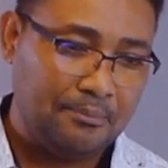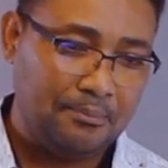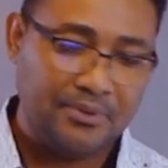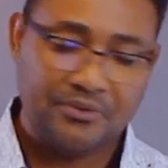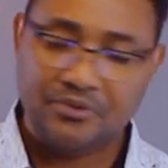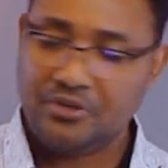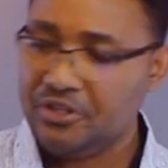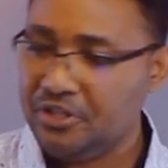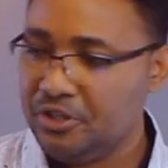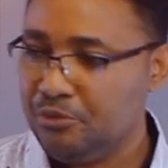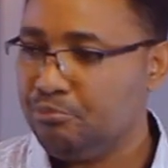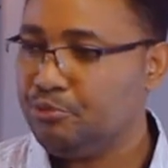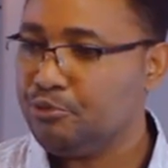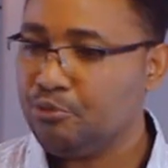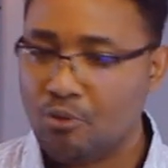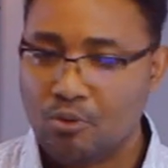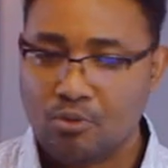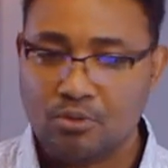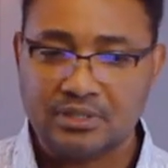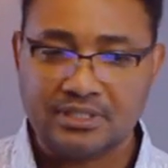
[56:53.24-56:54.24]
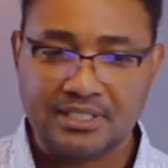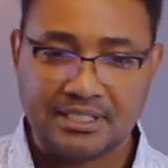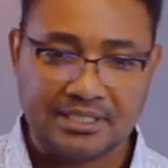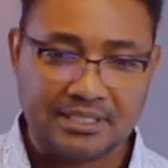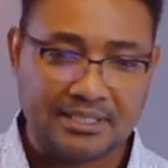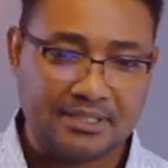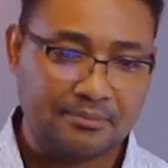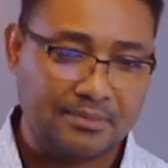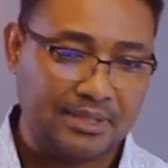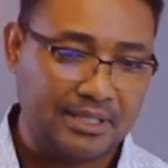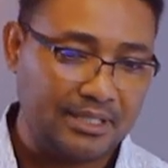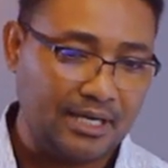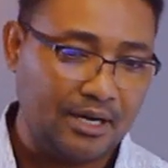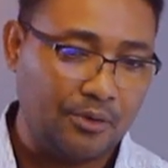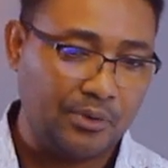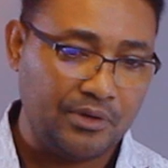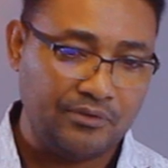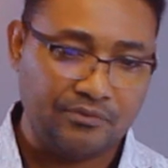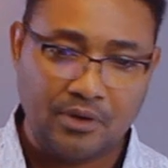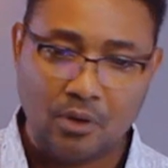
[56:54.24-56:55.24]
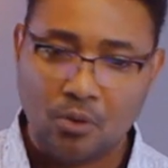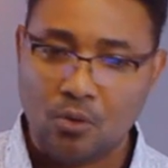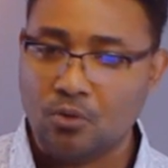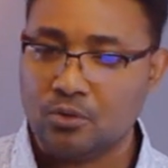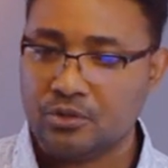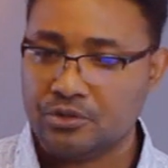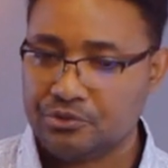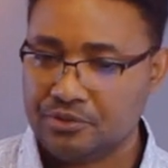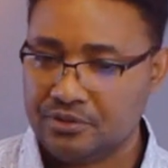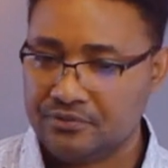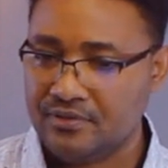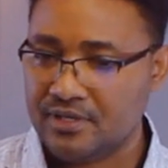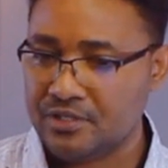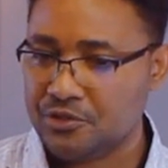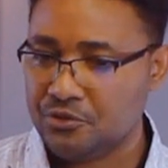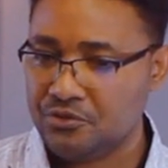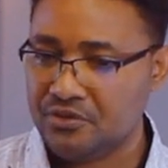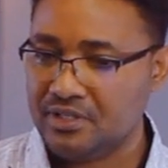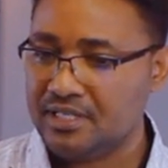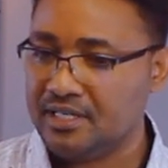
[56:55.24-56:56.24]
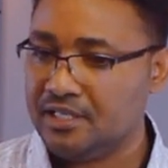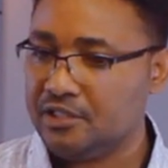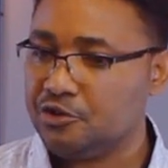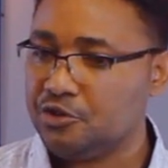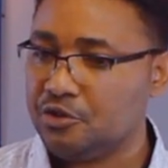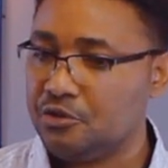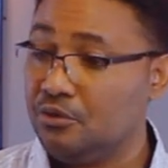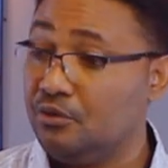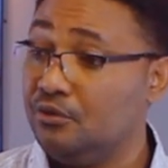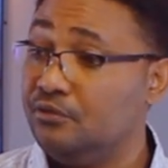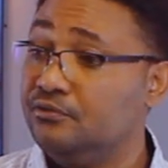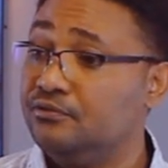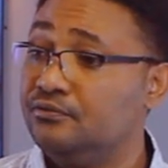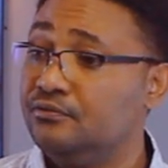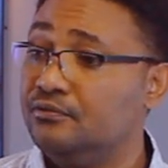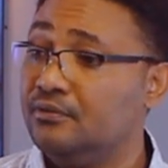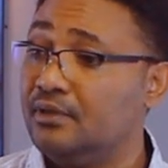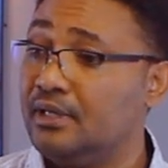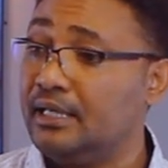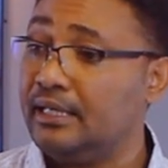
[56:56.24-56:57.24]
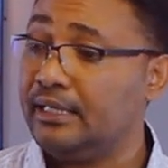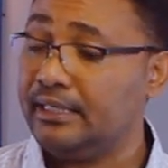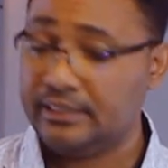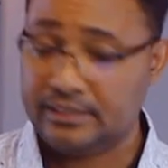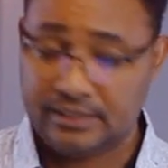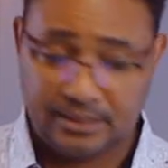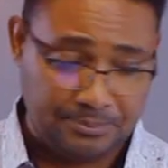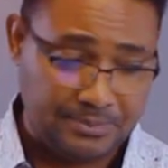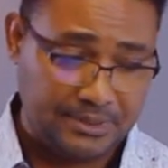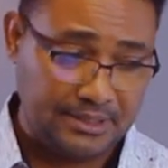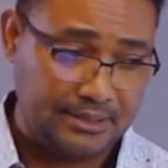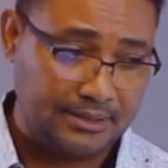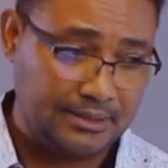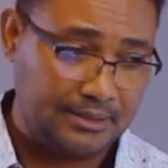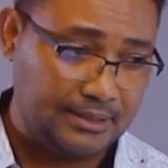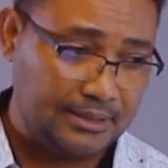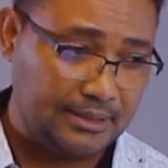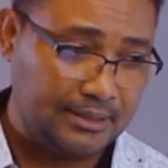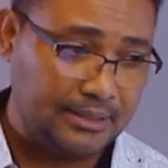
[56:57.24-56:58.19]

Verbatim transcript: But the Hebrew Old Testament, however, always refers to the nation of Egypt,